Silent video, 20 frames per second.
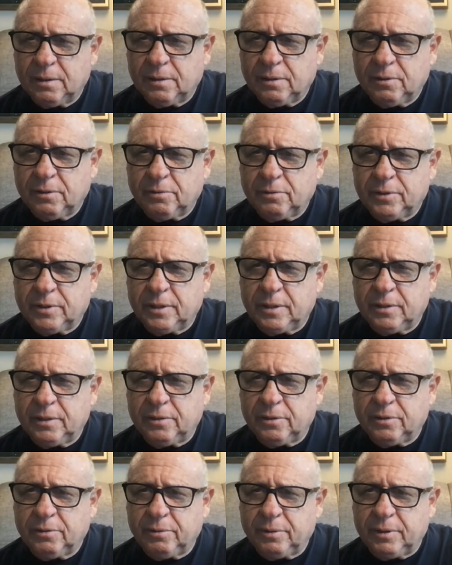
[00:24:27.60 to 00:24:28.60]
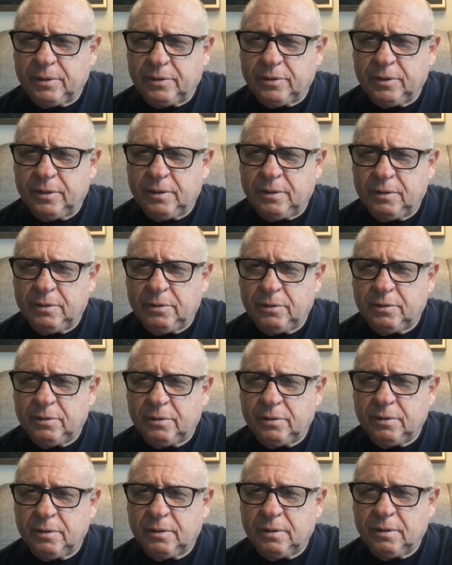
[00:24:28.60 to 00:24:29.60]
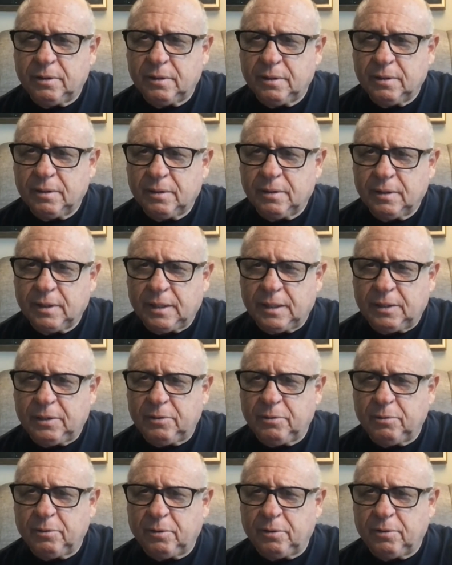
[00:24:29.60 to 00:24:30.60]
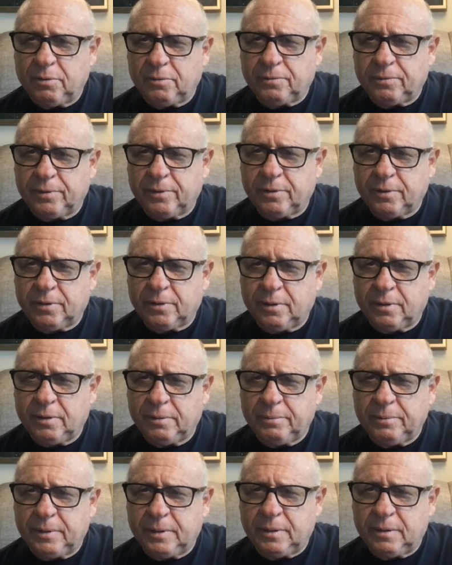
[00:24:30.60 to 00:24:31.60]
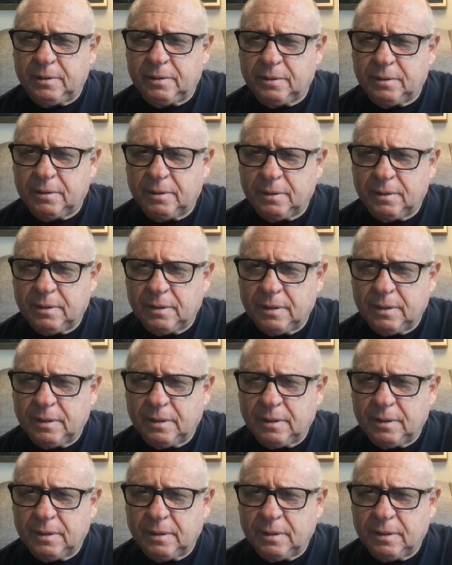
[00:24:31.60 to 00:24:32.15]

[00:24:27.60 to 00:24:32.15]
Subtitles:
Don't see other questions. Thank you all for your comments.